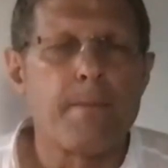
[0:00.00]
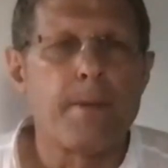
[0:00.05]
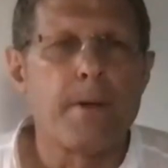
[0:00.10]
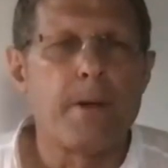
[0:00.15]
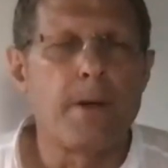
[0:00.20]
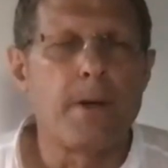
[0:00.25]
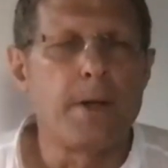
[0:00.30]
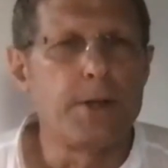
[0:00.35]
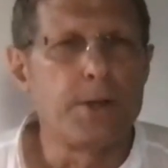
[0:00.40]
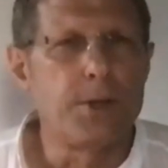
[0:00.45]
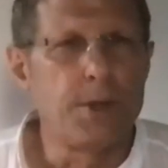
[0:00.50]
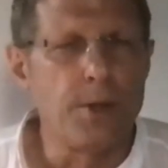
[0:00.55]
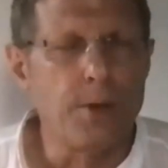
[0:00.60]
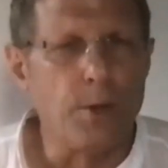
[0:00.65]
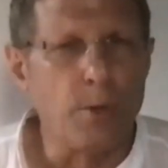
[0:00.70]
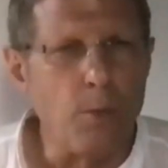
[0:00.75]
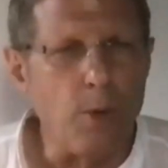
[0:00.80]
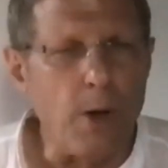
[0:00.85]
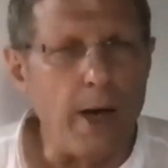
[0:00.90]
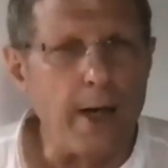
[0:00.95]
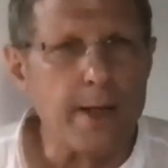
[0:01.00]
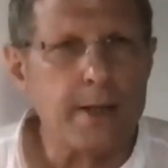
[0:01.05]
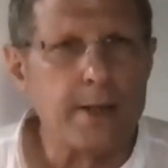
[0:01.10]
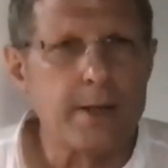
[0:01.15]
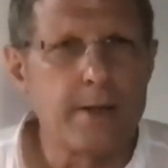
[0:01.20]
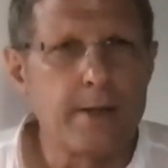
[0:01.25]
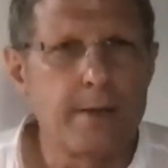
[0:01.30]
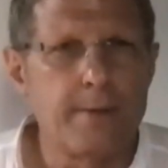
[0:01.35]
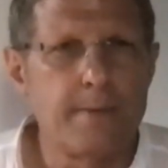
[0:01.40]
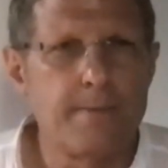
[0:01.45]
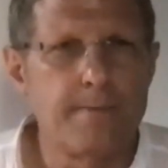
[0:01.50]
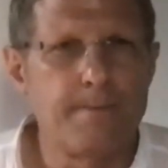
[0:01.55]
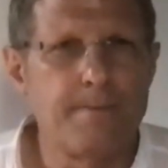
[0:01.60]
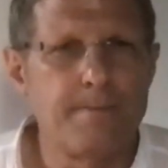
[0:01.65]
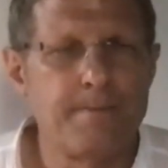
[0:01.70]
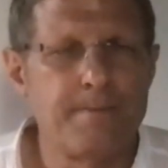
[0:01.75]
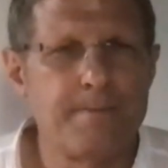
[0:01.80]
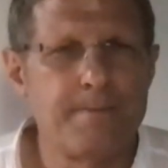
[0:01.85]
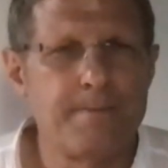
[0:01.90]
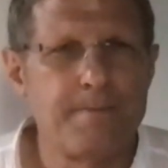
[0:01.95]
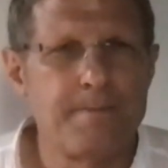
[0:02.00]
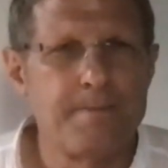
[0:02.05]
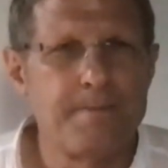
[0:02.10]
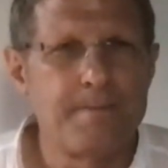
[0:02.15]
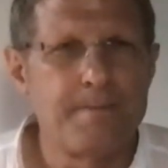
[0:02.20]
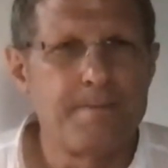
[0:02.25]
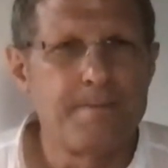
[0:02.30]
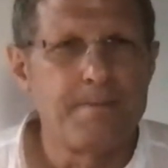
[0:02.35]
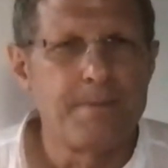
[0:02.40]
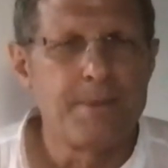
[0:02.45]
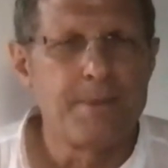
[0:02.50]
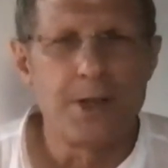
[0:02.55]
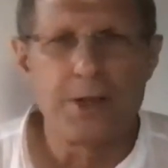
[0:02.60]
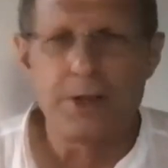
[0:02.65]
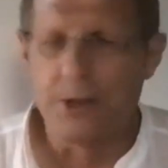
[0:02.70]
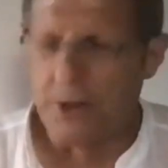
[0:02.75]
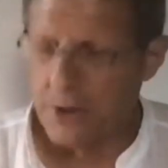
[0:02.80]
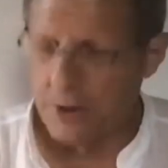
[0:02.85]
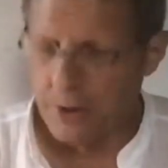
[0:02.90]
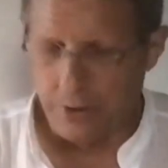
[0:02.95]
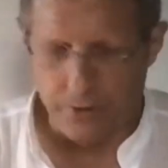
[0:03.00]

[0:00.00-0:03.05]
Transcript: Until what? Until